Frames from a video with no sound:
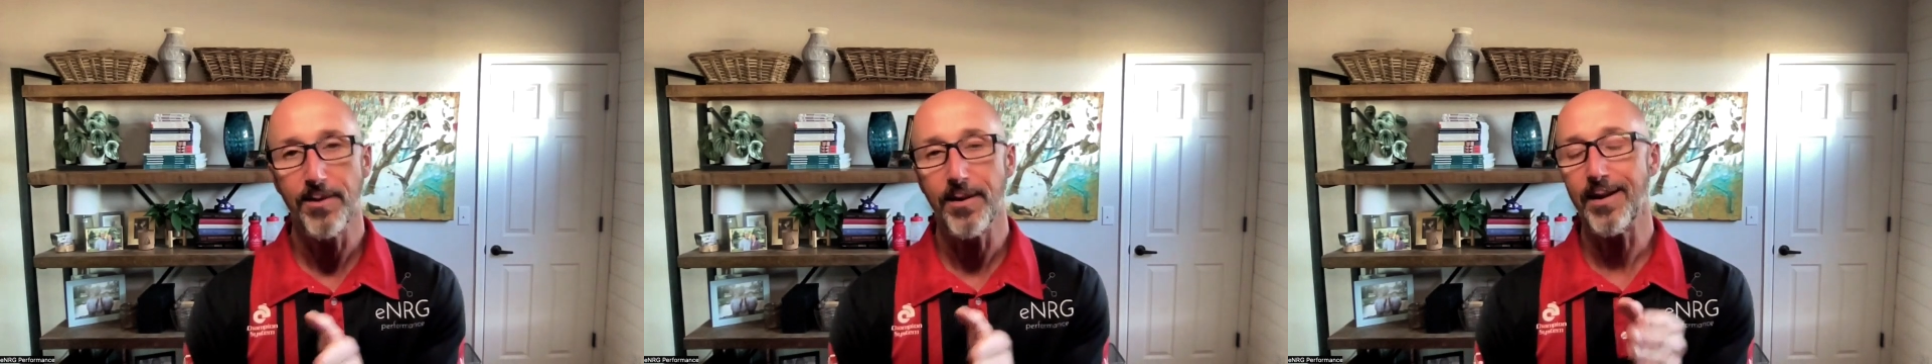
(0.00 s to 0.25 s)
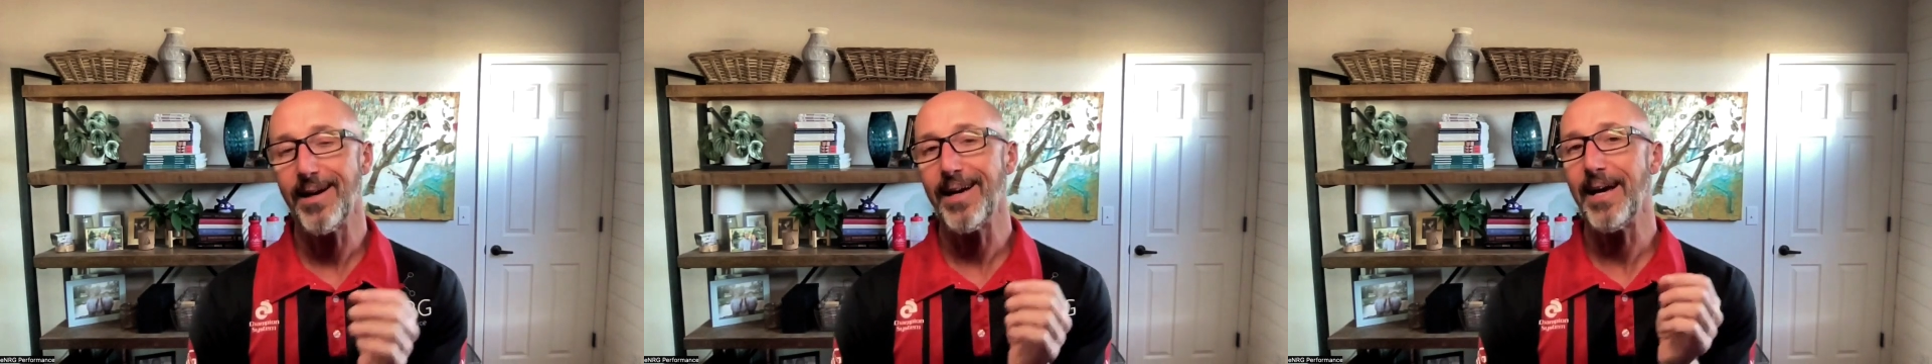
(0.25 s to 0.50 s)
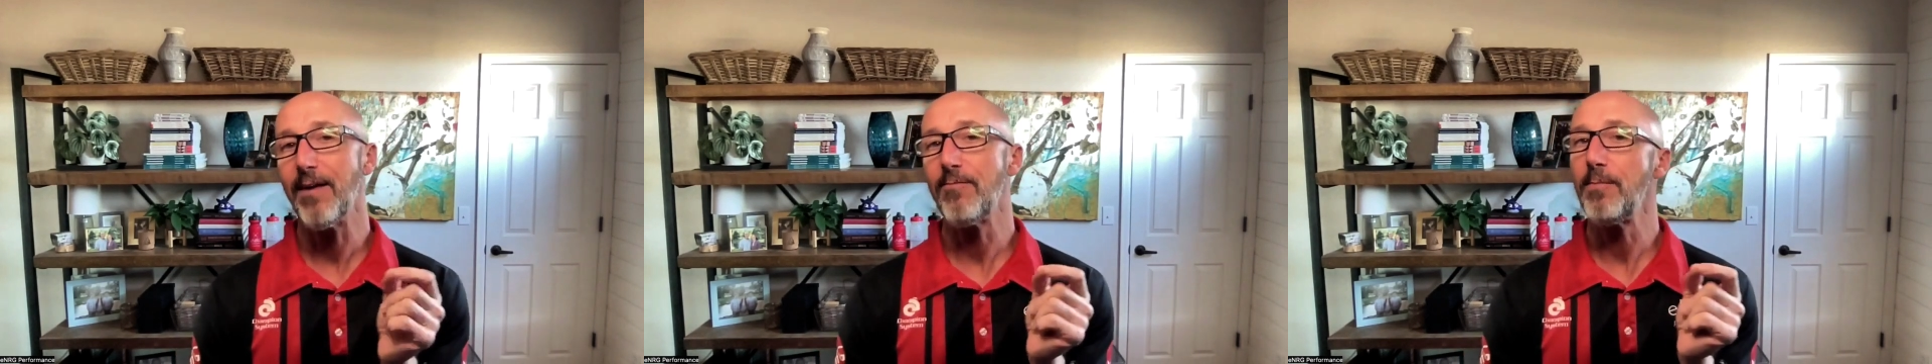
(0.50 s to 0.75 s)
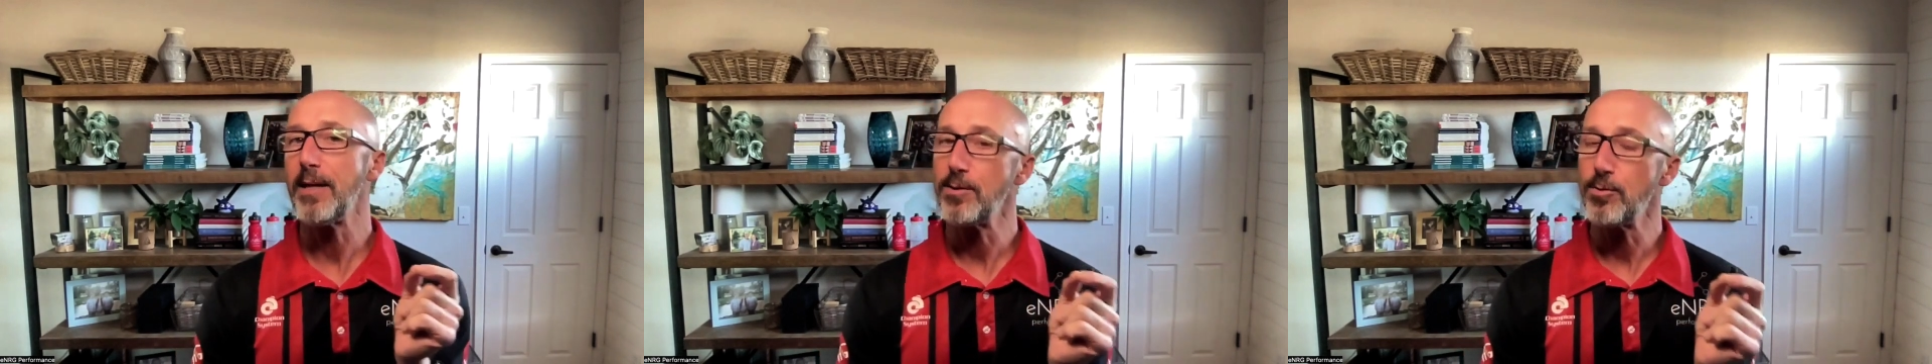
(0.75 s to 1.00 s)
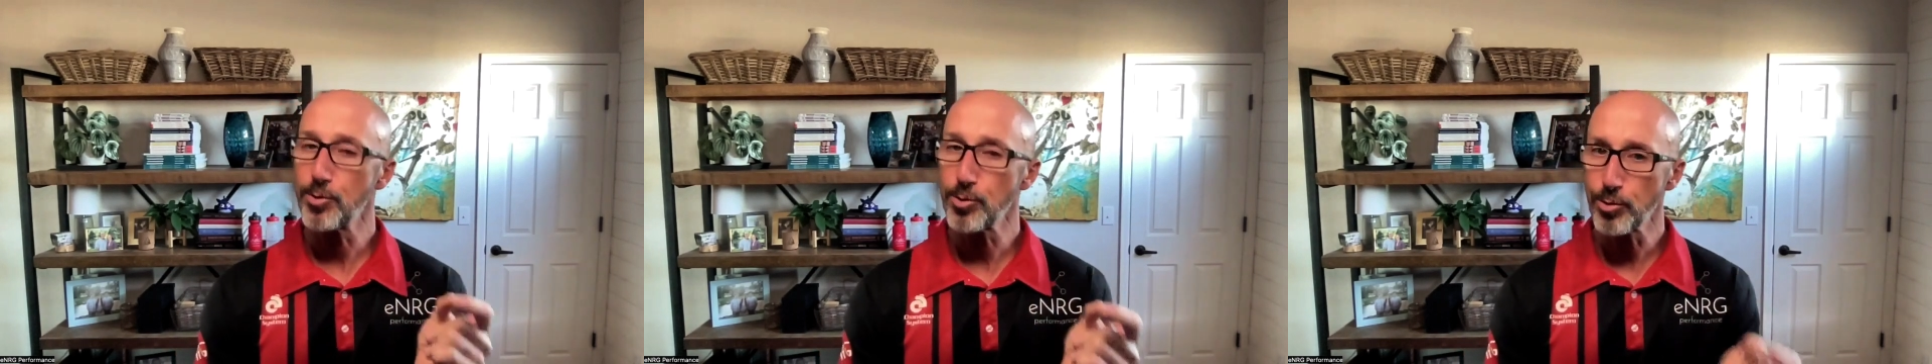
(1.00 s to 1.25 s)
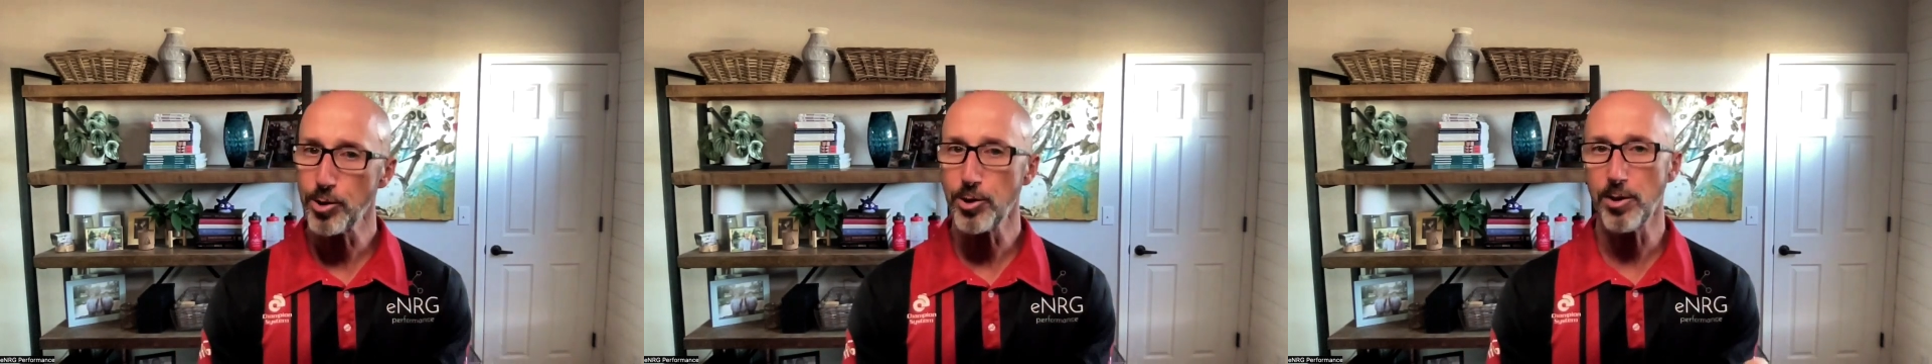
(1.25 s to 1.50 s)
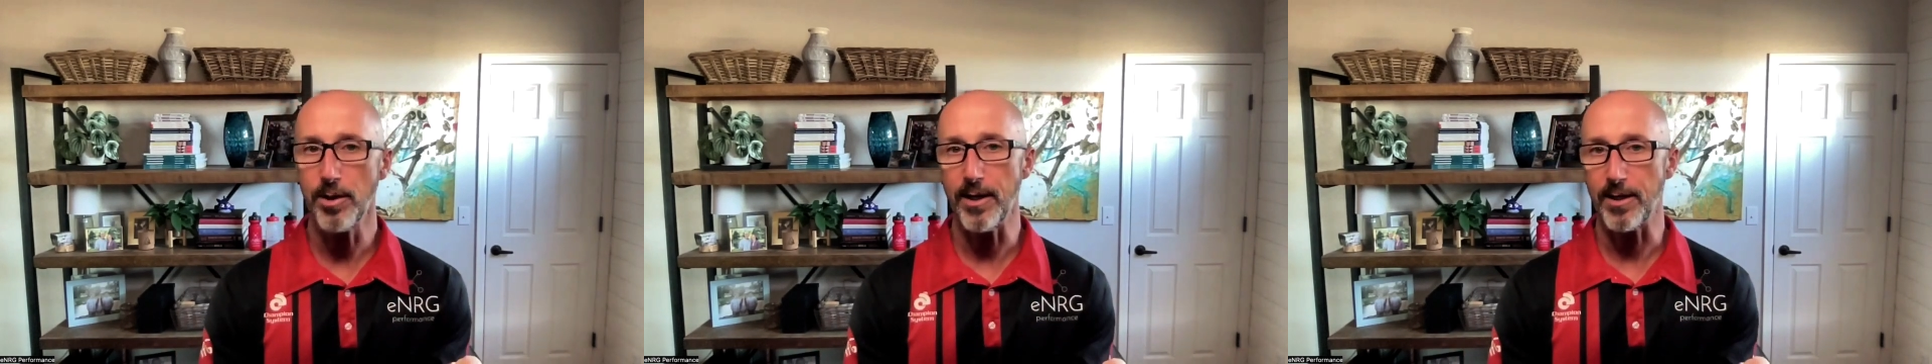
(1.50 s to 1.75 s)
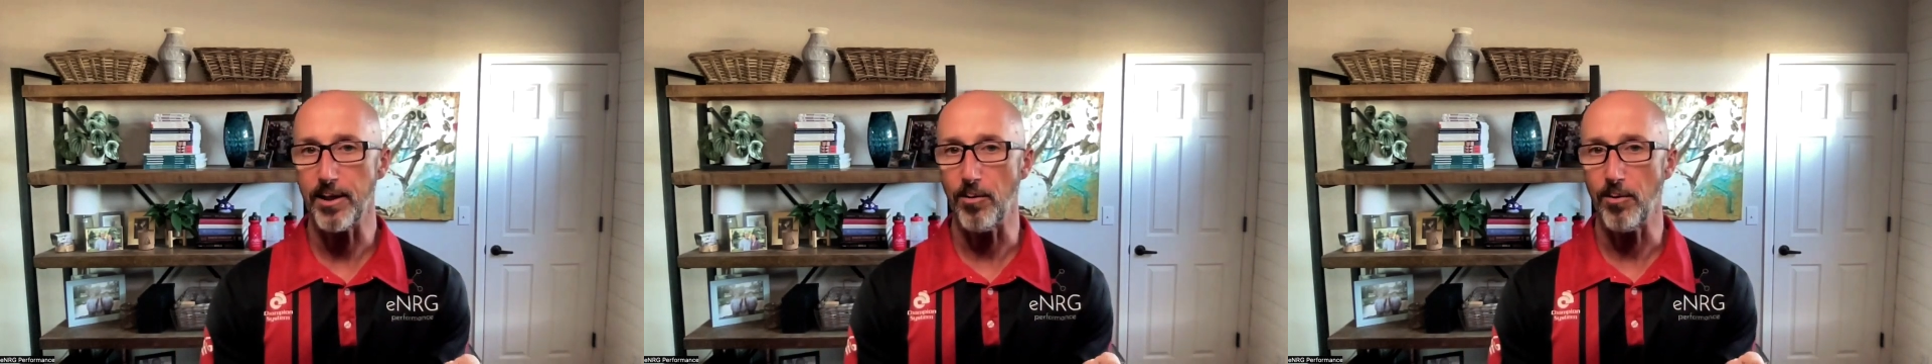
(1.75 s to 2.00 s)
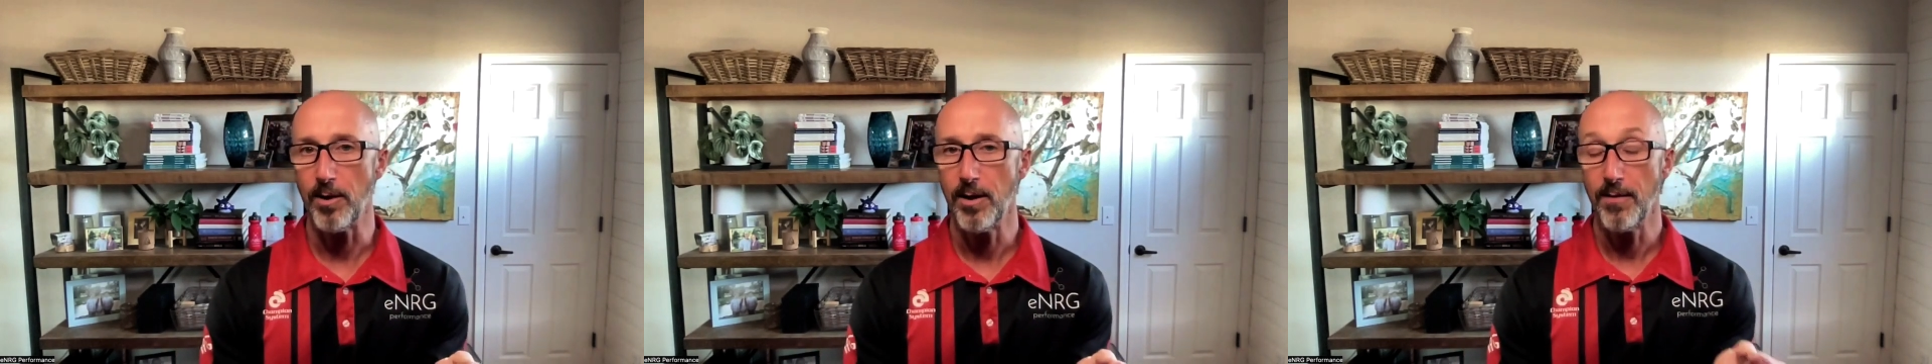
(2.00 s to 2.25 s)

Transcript: than I have my nutrition IQ.